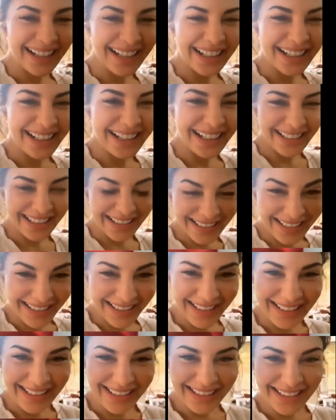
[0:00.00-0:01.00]
the culture is
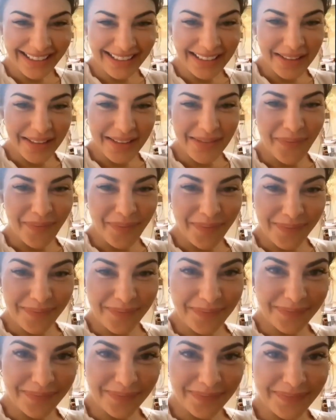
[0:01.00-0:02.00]
so beautiful, so
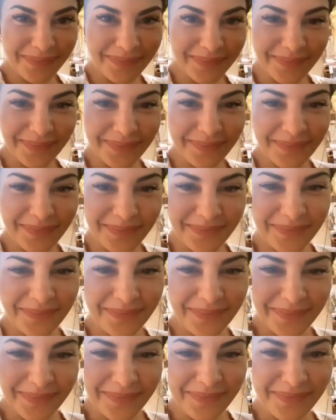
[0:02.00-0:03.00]
vibrant. I think,
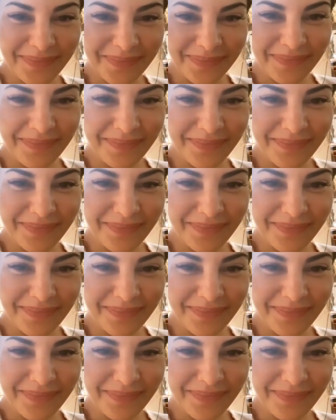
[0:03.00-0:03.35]
why not?